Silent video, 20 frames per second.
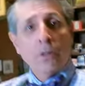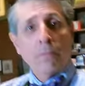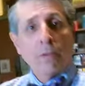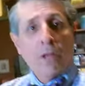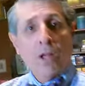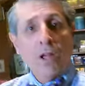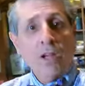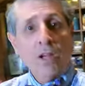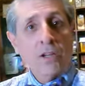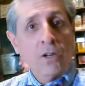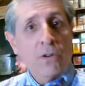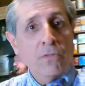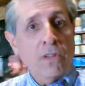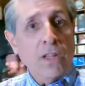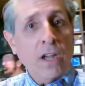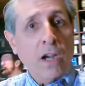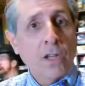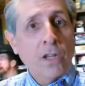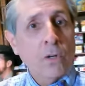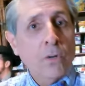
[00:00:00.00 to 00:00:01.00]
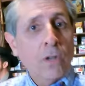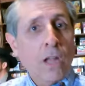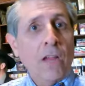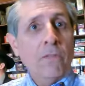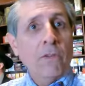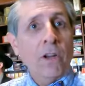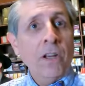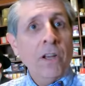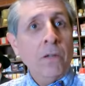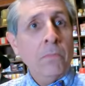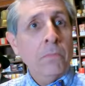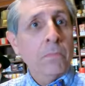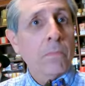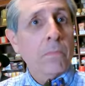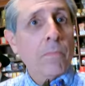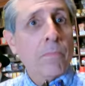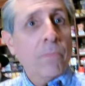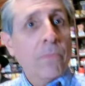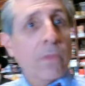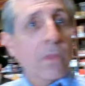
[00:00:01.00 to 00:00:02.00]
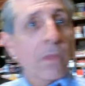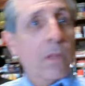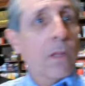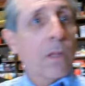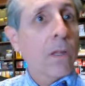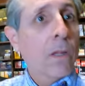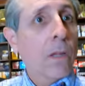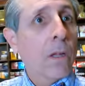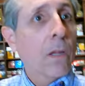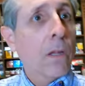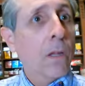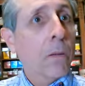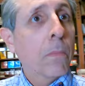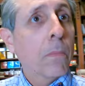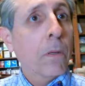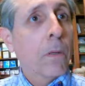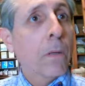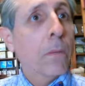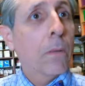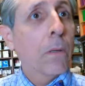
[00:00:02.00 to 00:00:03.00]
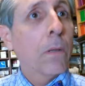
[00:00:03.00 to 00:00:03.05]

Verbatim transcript: blog? Are you live right now? No, we're not live yet. No.